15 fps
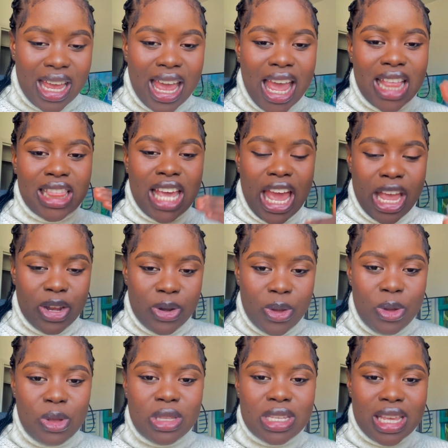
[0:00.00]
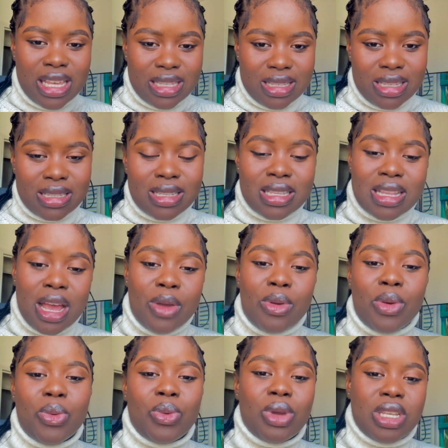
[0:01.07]
and her note is the
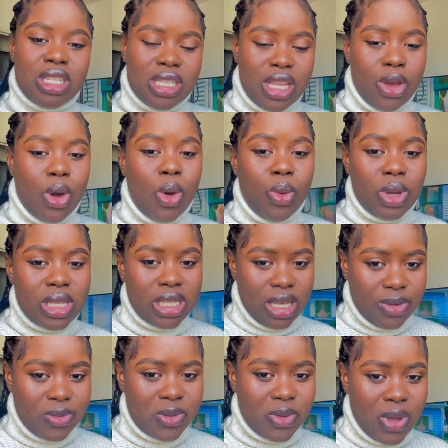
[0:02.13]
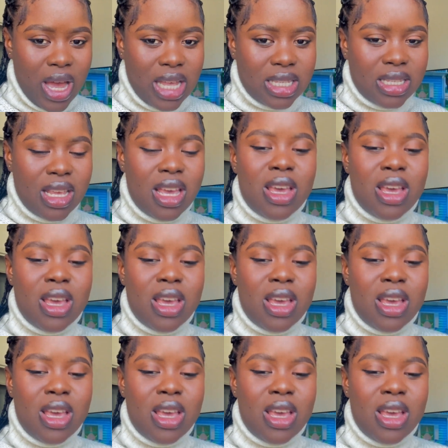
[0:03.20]
scenario which they always give to us.